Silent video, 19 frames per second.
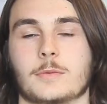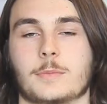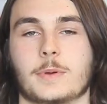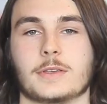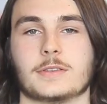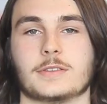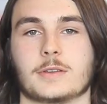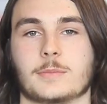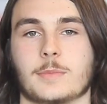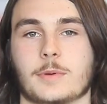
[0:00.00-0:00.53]
The
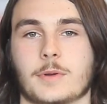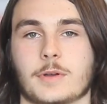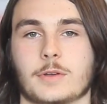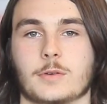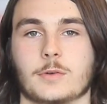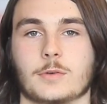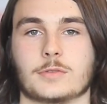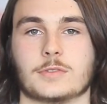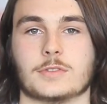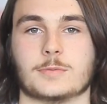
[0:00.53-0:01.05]
best thing about my
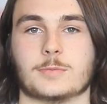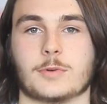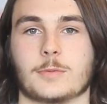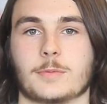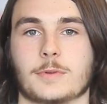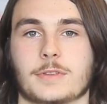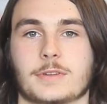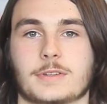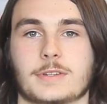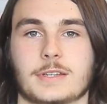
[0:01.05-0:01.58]
course is probably
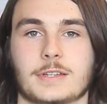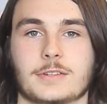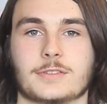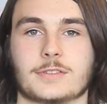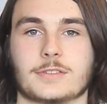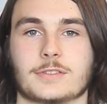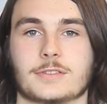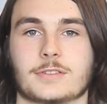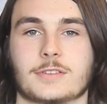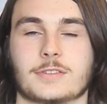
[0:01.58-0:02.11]
the
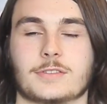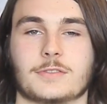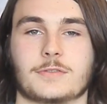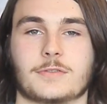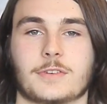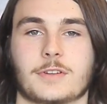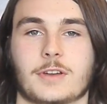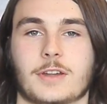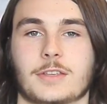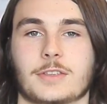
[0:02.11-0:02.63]
teachers because you
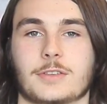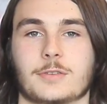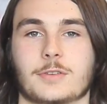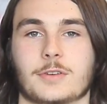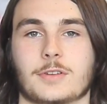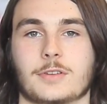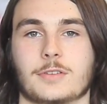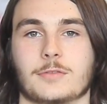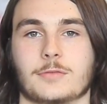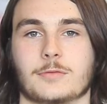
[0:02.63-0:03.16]
feel like you
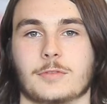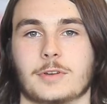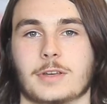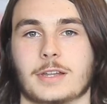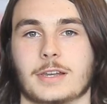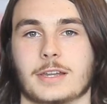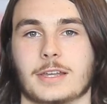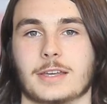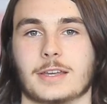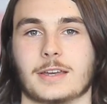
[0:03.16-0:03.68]
can
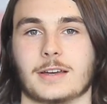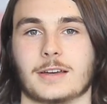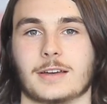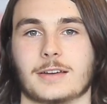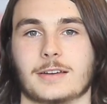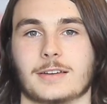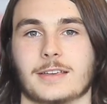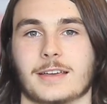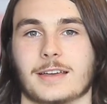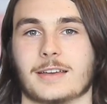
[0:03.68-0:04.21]
really
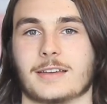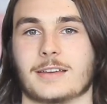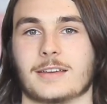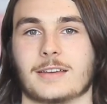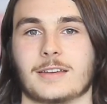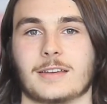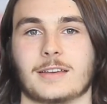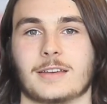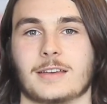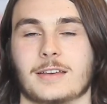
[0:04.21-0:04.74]
get
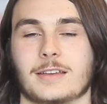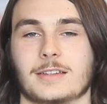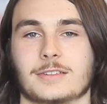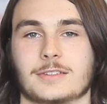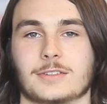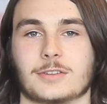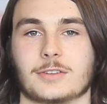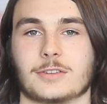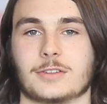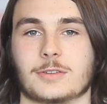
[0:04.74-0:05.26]
into
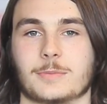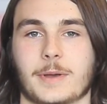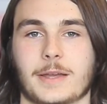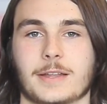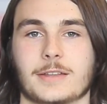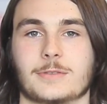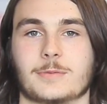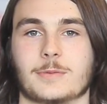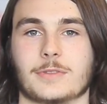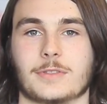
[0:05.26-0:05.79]
good
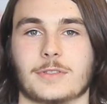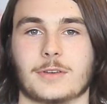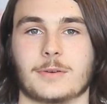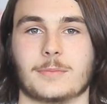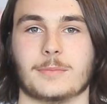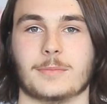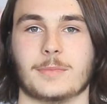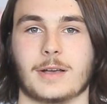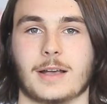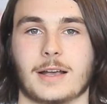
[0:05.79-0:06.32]
debates with them
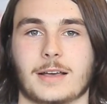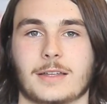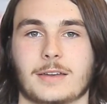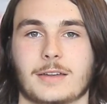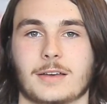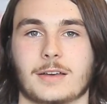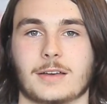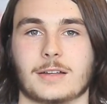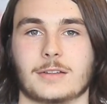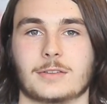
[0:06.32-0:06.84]
and
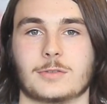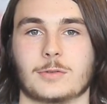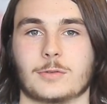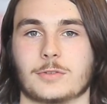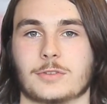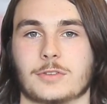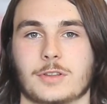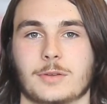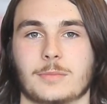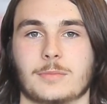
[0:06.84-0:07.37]
talk
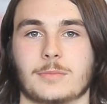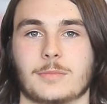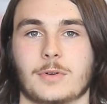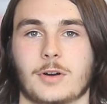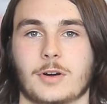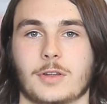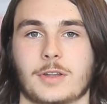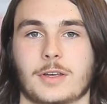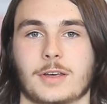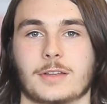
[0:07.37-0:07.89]
to them
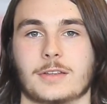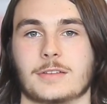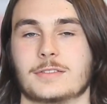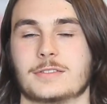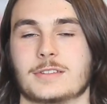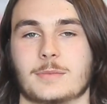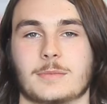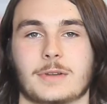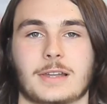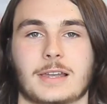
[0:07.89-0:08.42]
on a
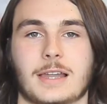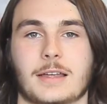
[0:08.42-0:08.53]
similar